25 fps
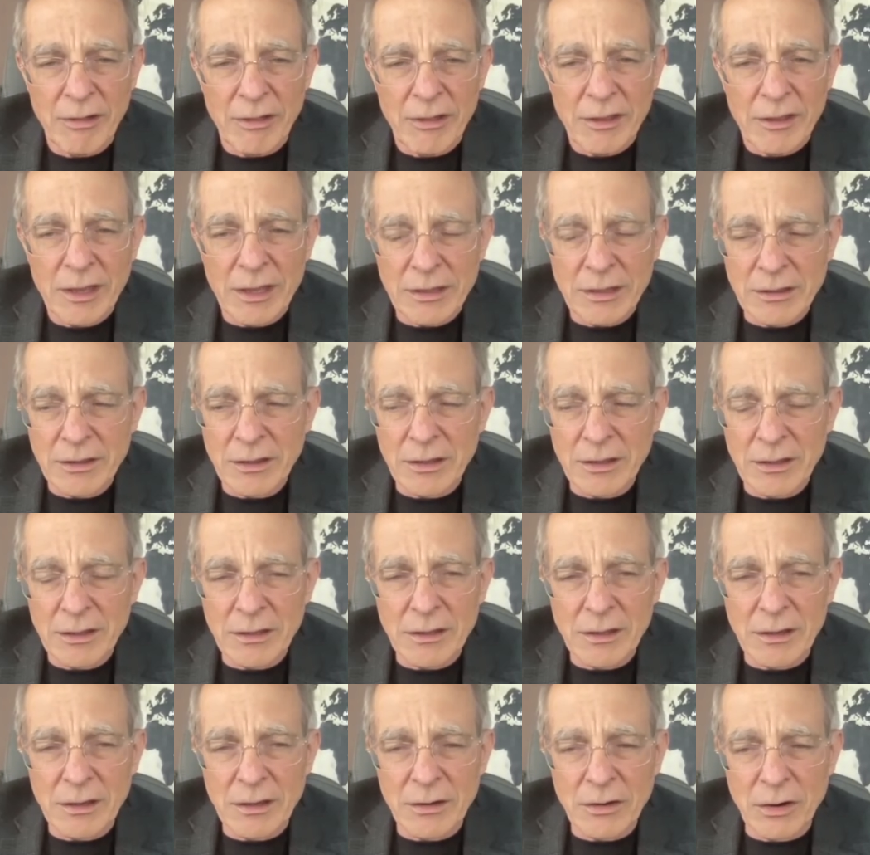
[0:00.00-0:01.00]

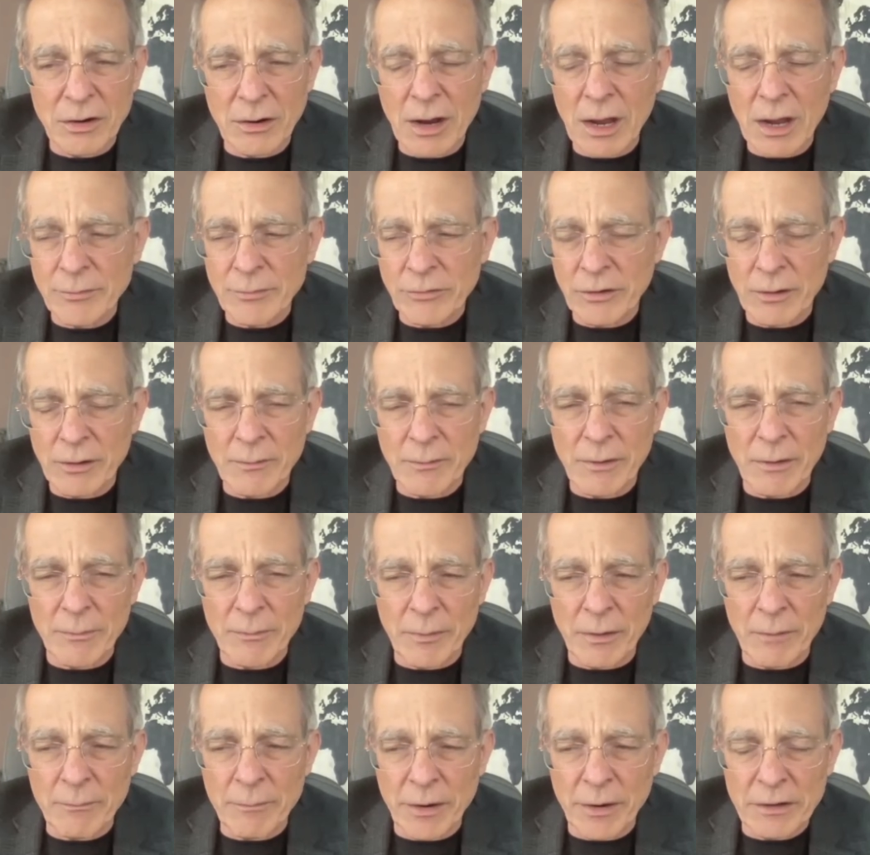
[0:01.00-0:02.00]

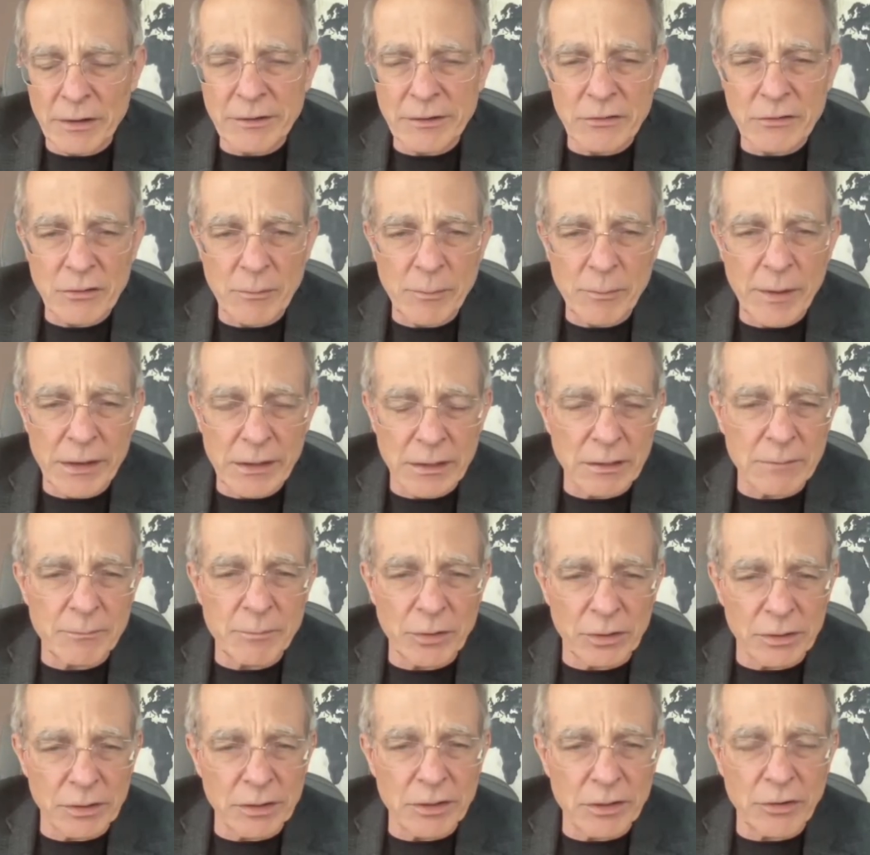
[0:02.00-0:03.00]
about participating in
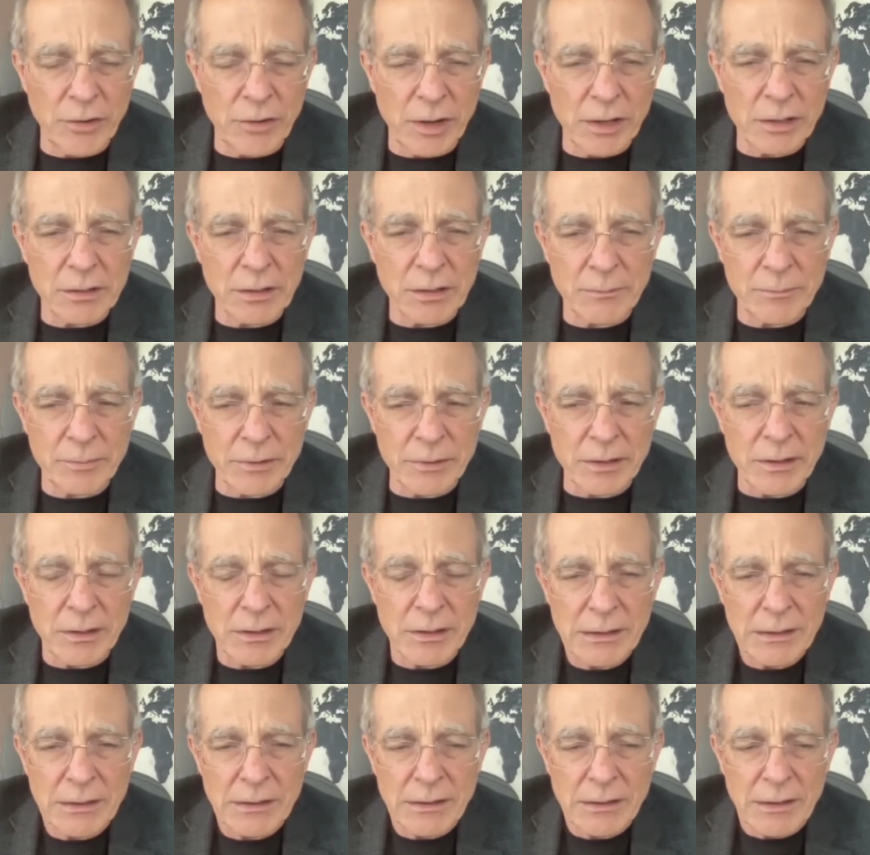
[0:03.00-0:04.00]
building a great company.
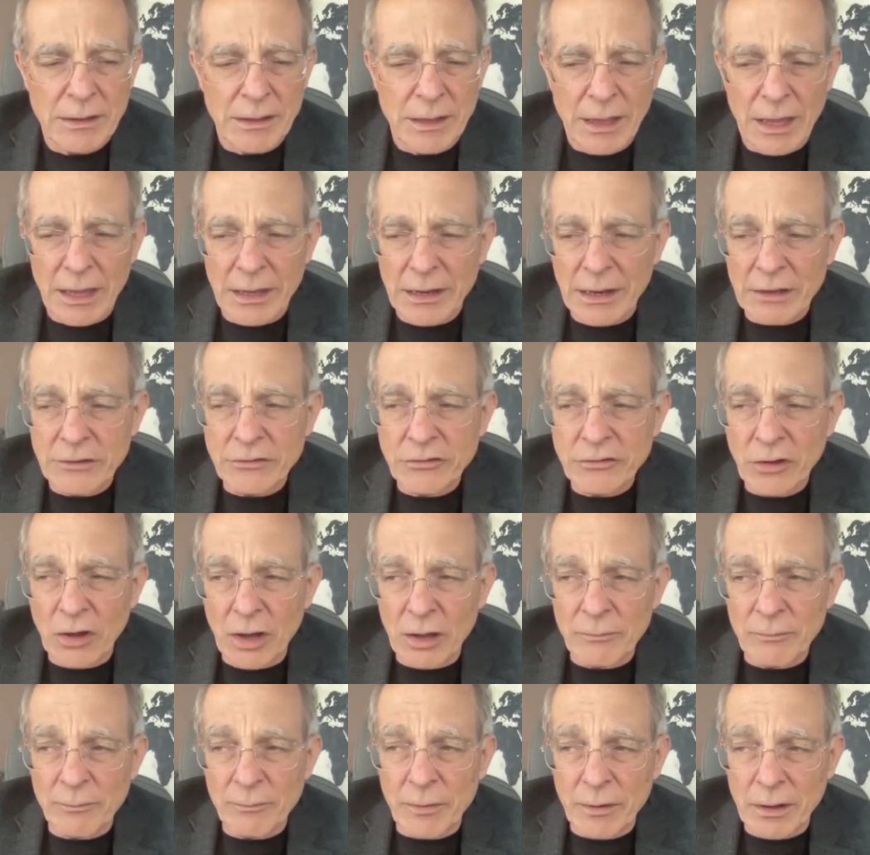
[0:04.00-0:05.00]
And I saw